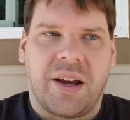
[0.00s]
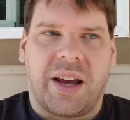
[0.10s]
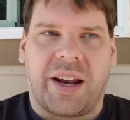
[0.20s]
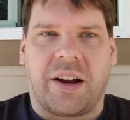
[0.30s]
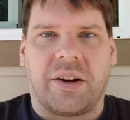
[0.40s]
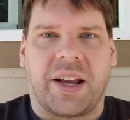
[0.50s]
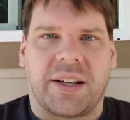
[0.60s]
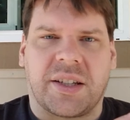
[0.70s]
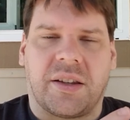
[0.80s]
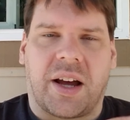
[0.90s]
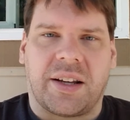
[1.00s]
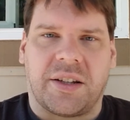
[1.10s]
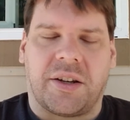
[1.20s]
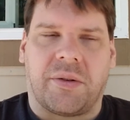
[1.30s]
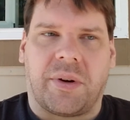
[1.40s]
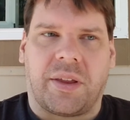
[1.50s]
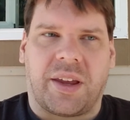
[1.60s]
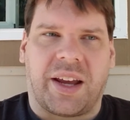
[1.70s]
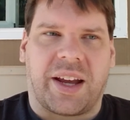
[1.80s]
and I heard that's a lot to do with, like,